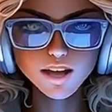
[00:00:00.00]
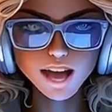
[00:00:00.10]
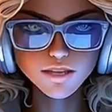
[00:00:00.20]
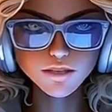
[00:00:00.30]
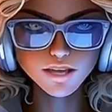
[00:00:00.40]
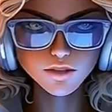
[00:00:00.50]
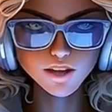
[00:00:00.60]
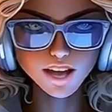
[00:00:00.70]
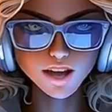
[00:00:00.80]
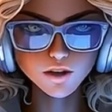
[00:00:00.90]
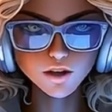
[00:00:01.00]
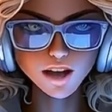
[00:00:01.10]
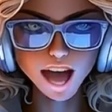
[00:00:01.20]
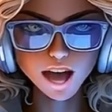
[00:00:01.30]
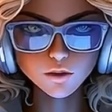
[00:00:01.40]
The very first
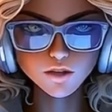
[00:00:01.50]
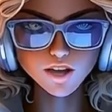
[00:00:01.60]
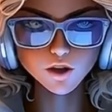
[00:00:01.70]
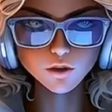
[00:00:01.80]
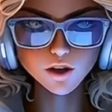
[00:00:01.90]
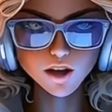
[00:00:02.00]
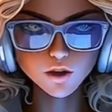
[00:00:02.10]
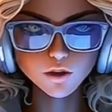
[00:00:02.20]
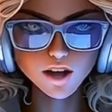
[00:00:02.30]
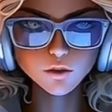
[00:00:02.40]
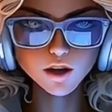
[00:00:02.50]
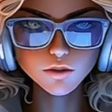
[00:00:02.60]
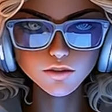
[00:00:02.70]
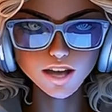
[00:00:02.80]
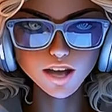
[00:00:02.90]
thing you need to understand is the
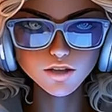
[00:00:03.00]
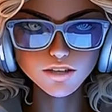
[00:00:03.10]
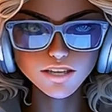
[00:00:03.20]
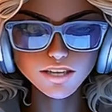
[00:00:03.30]
basics of